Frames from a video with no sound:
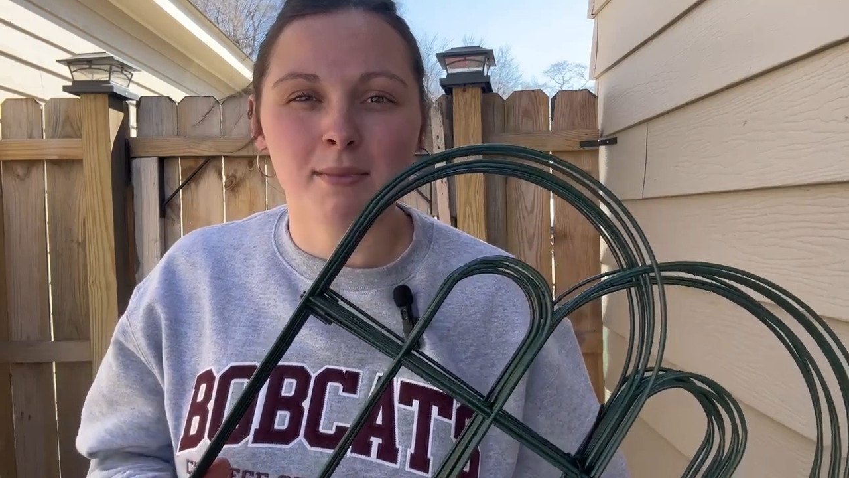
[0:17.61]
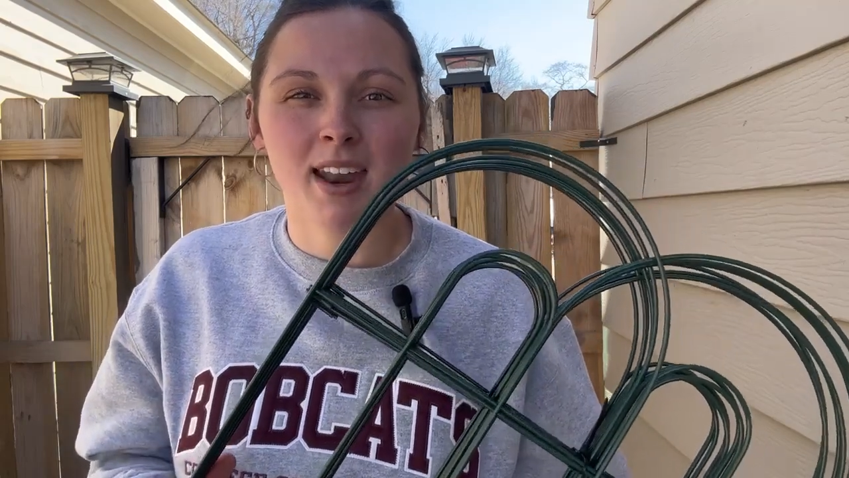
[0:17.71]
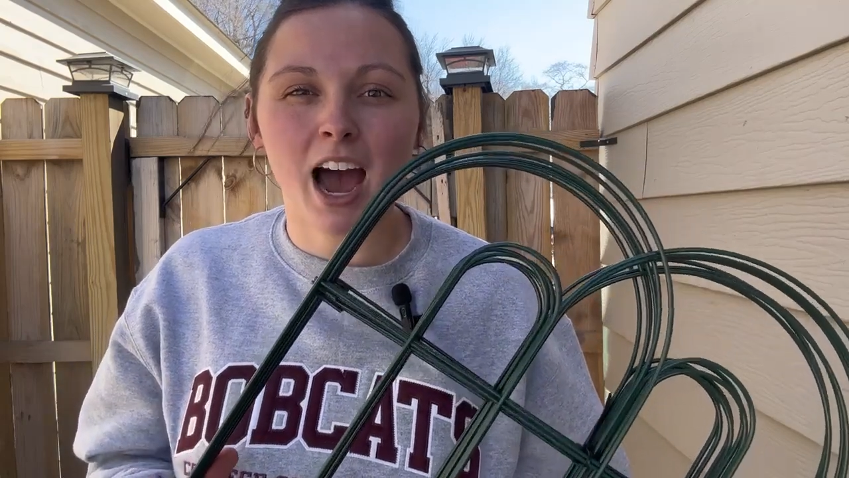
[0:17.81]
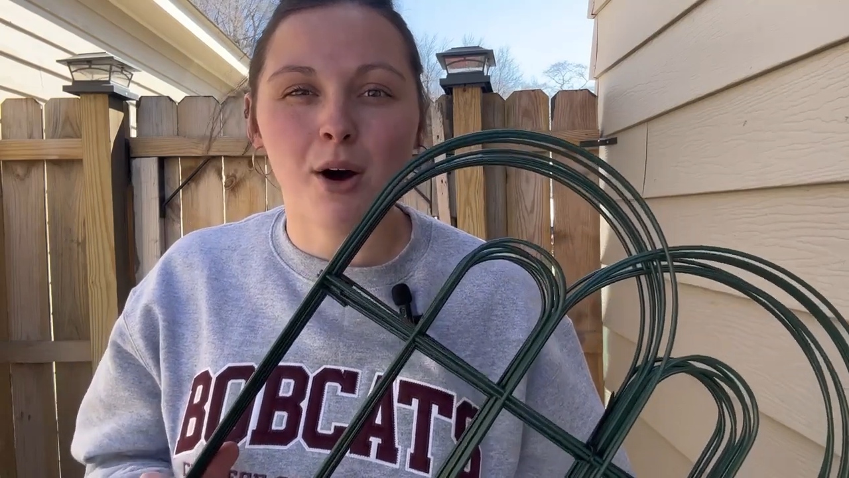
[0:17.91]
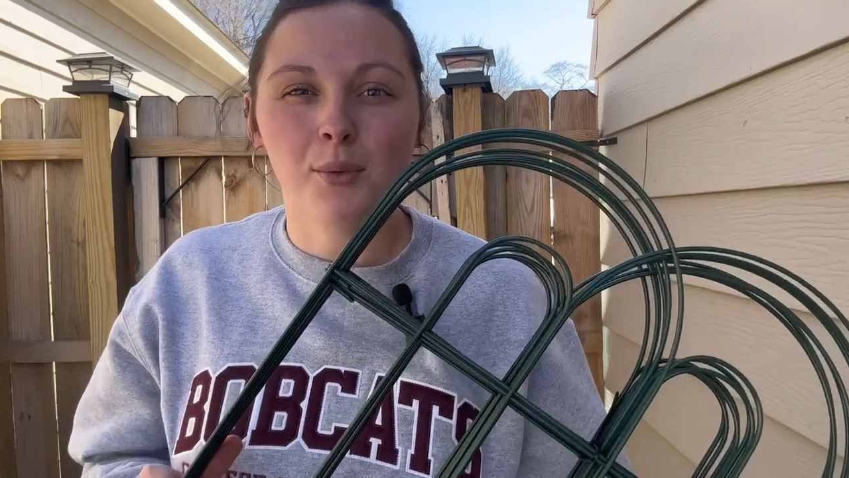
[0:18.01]

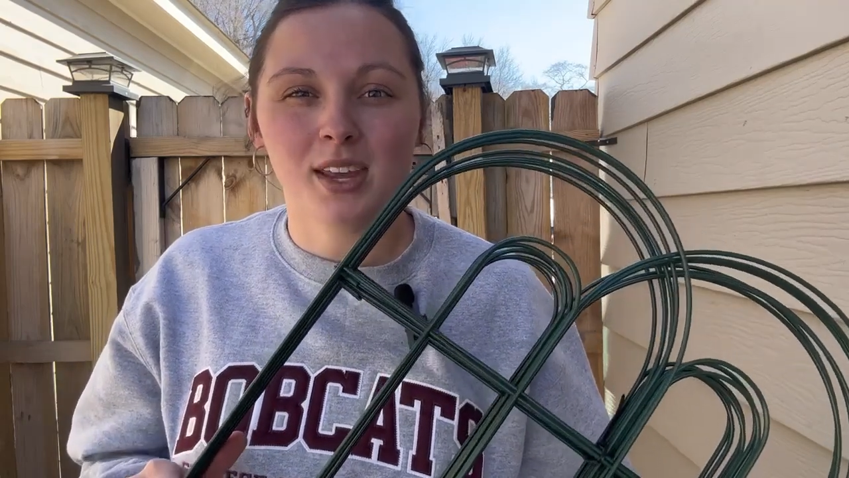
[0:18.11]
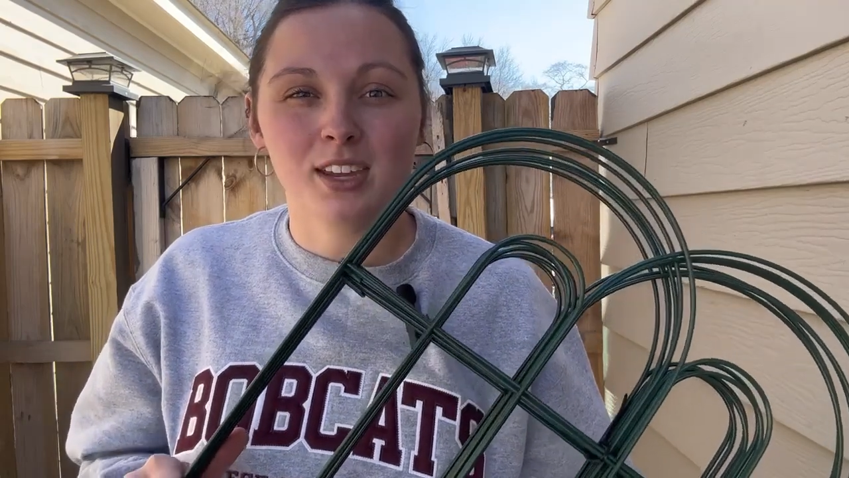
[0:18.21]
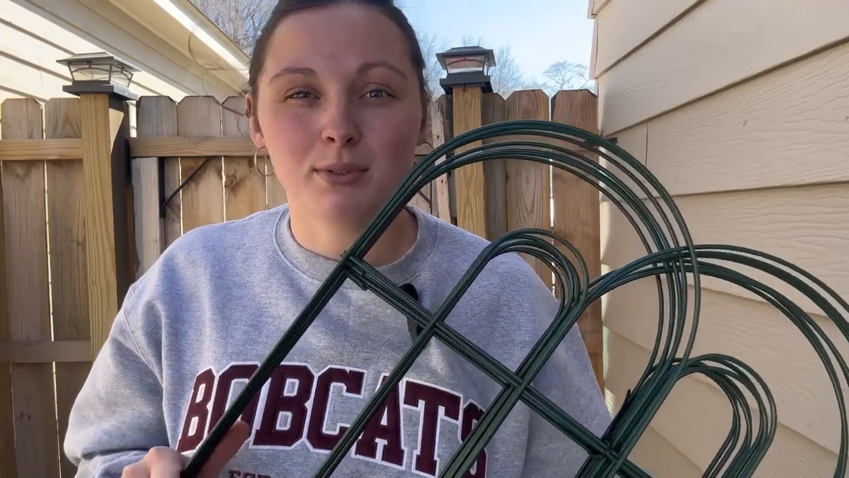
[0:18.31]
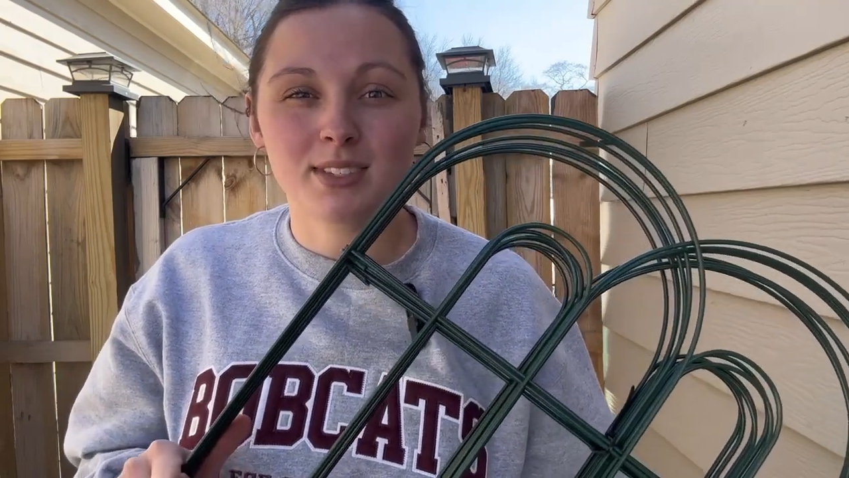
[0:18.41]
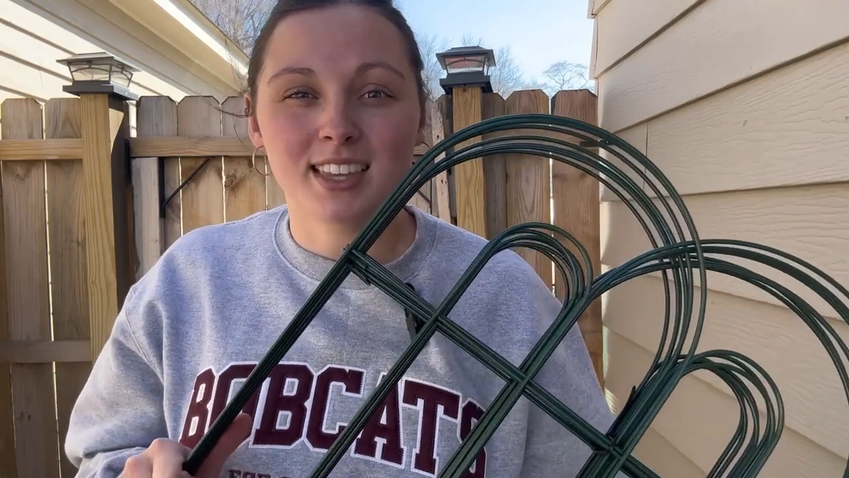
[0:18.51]
them and how we
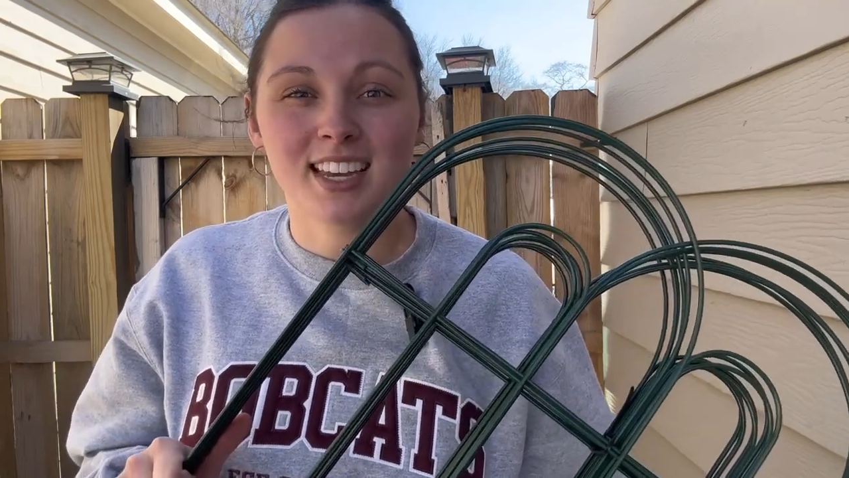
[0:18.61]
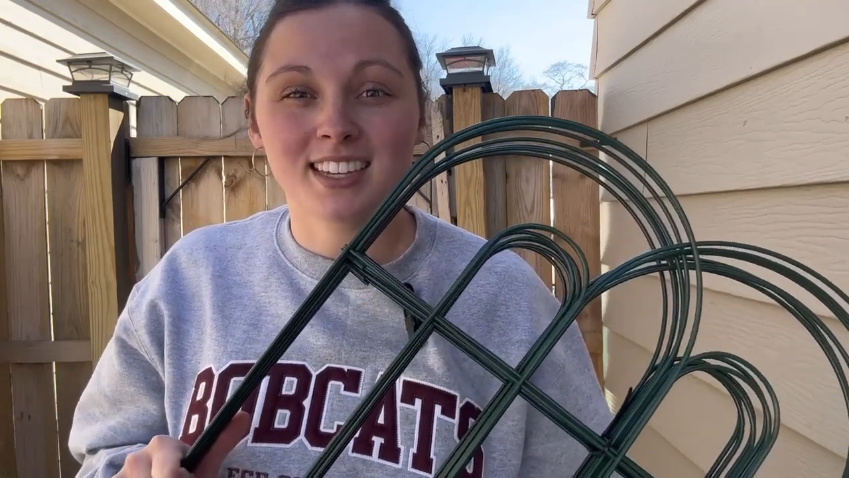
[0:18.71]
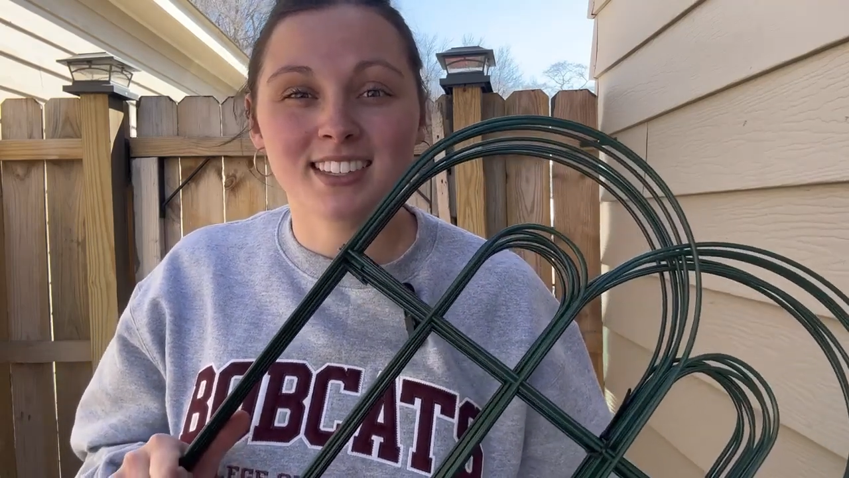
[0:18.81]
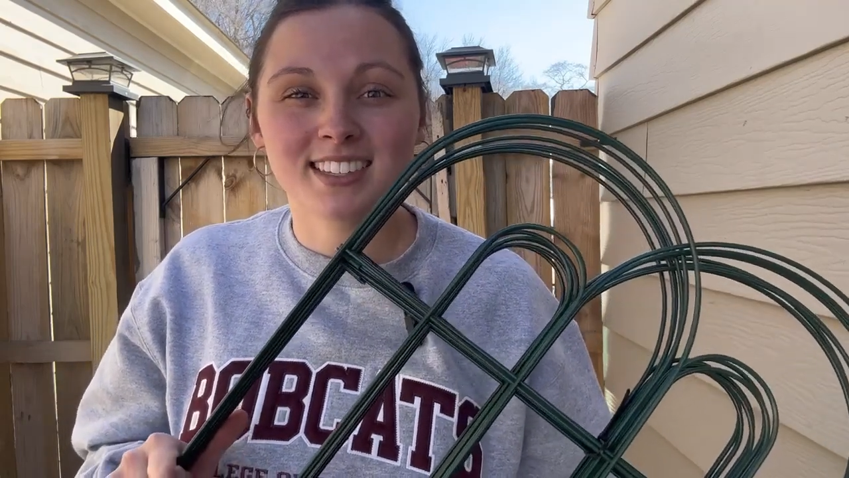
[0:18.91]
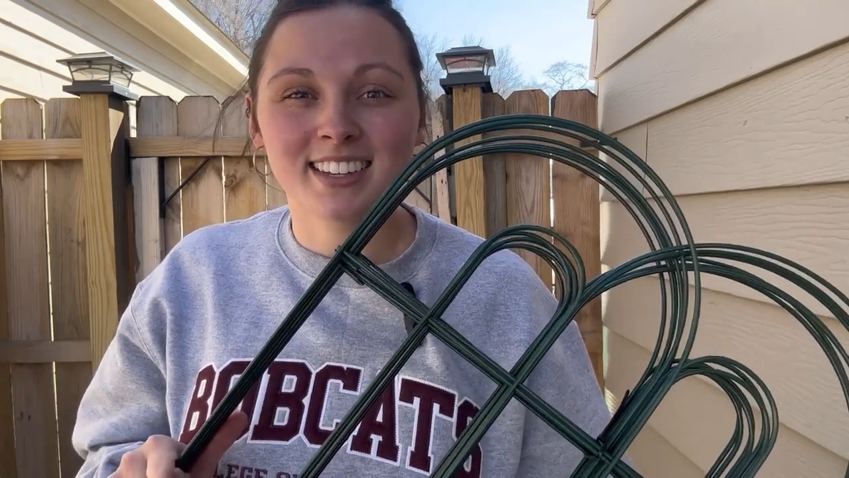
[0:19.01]
use
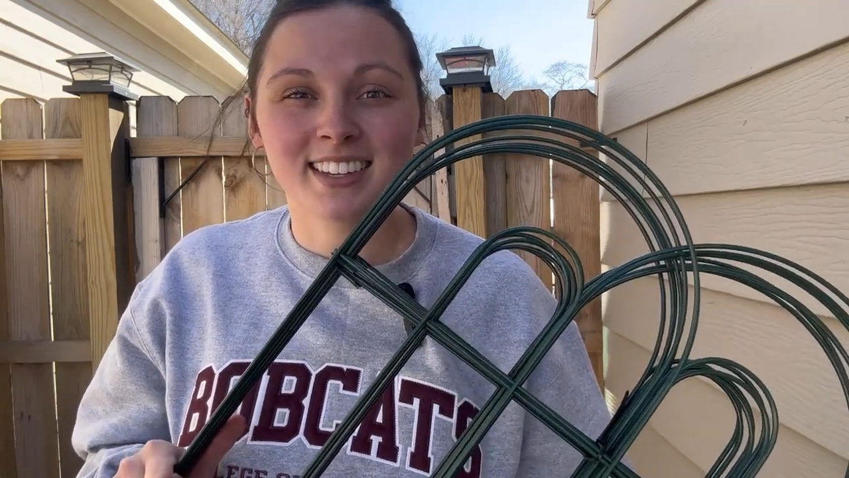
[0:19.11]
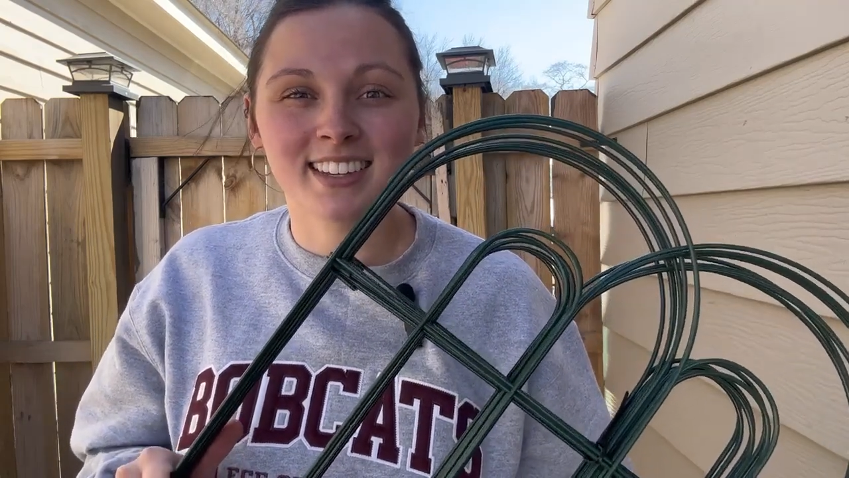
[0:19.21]
these.